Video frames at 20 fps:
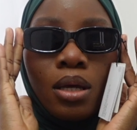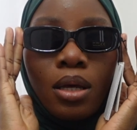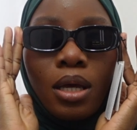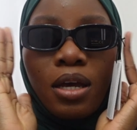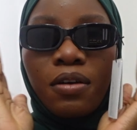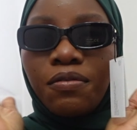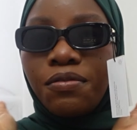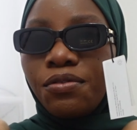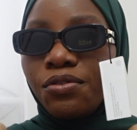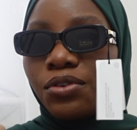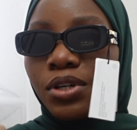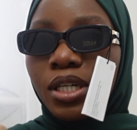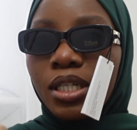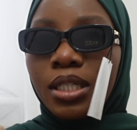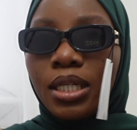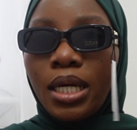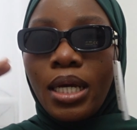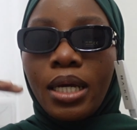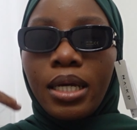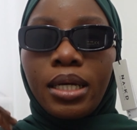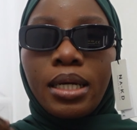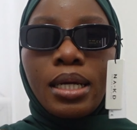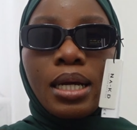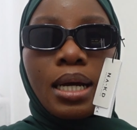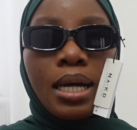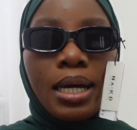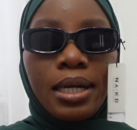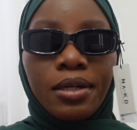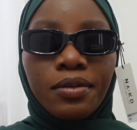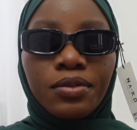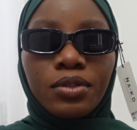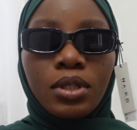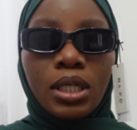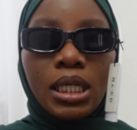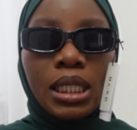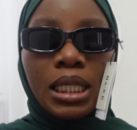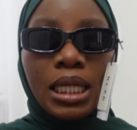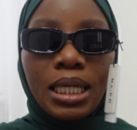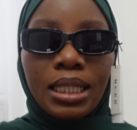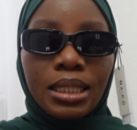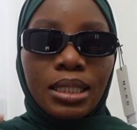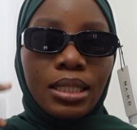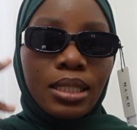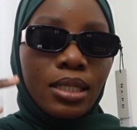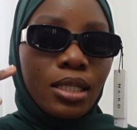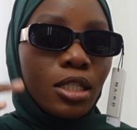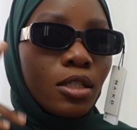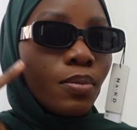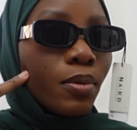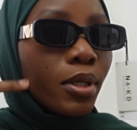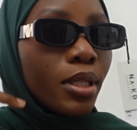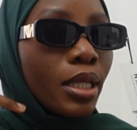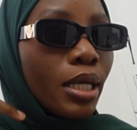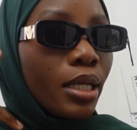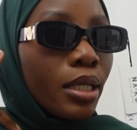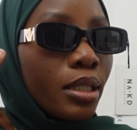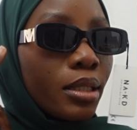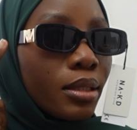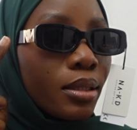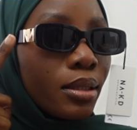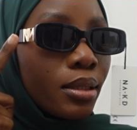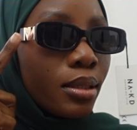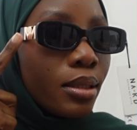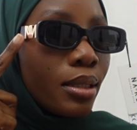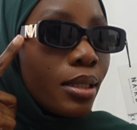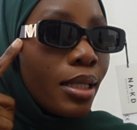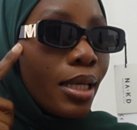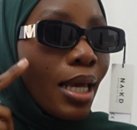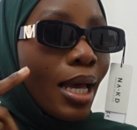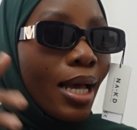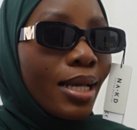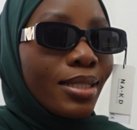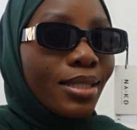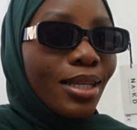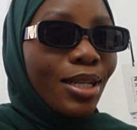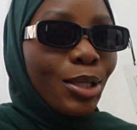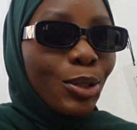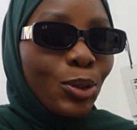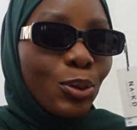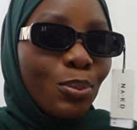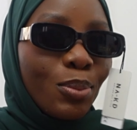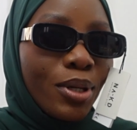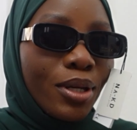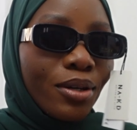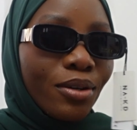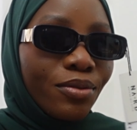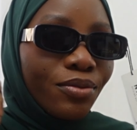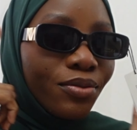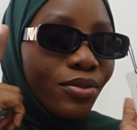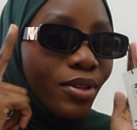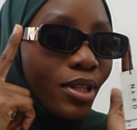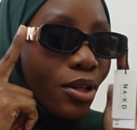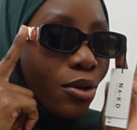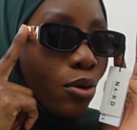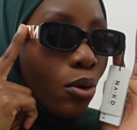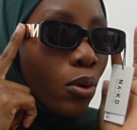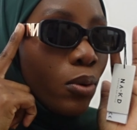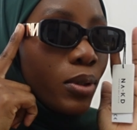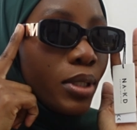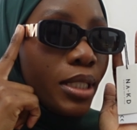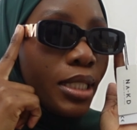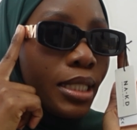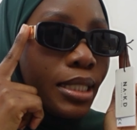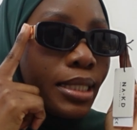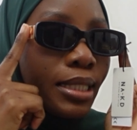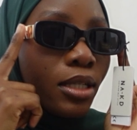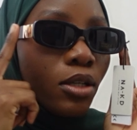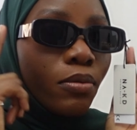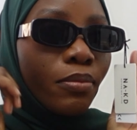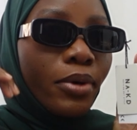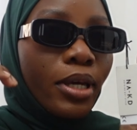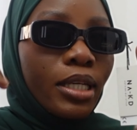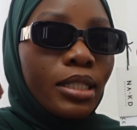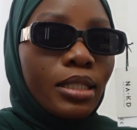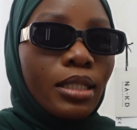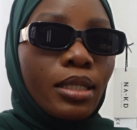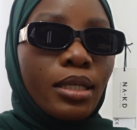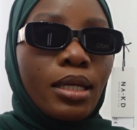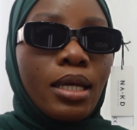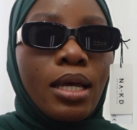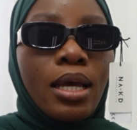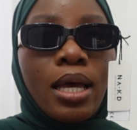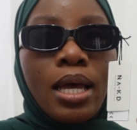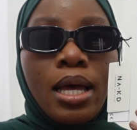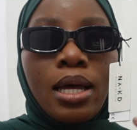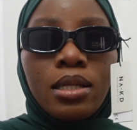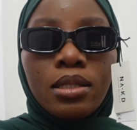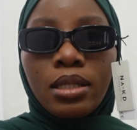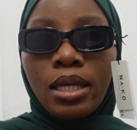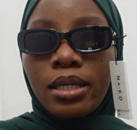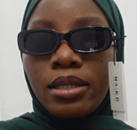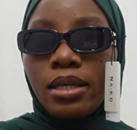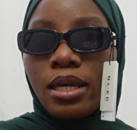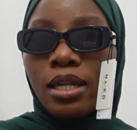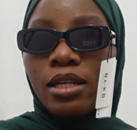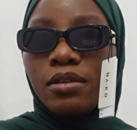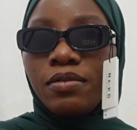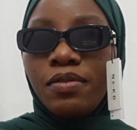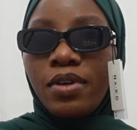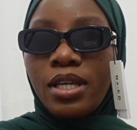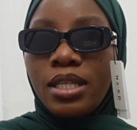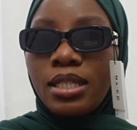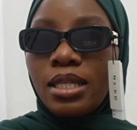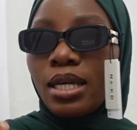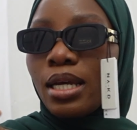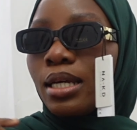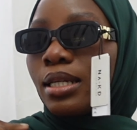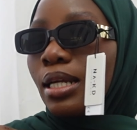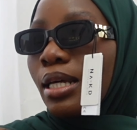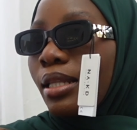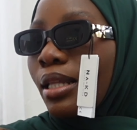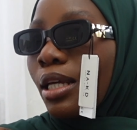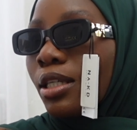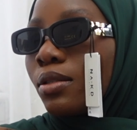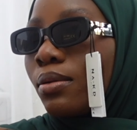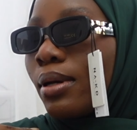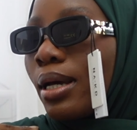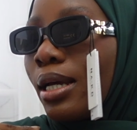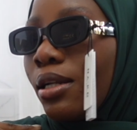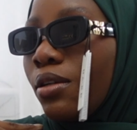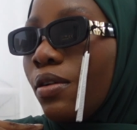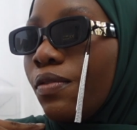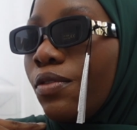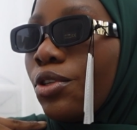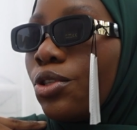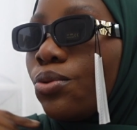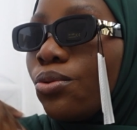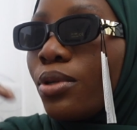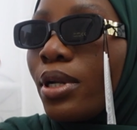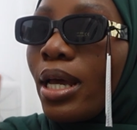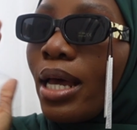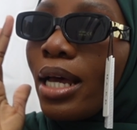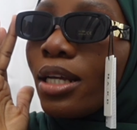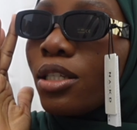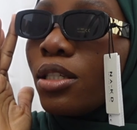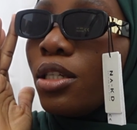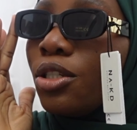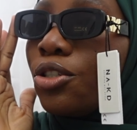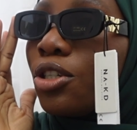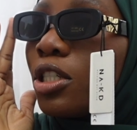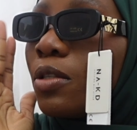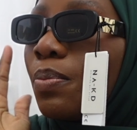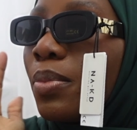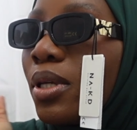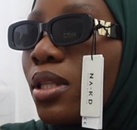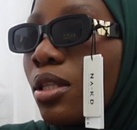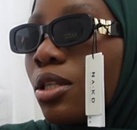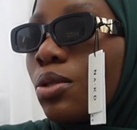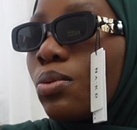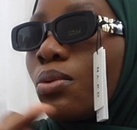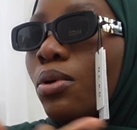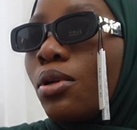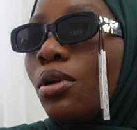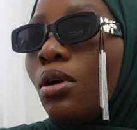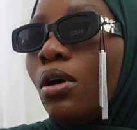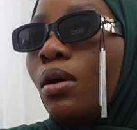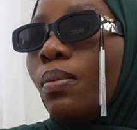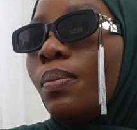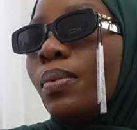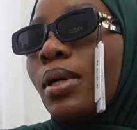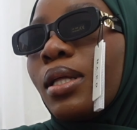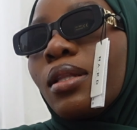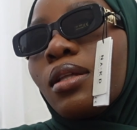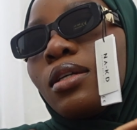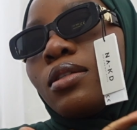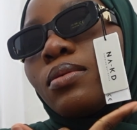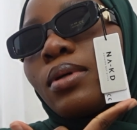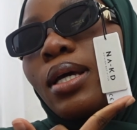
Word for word: everyday kind of sunglasses, but then it's, it has a little bit of the gold detail makes it like elevated and that's why I love this one. I actually just picked this one up and that's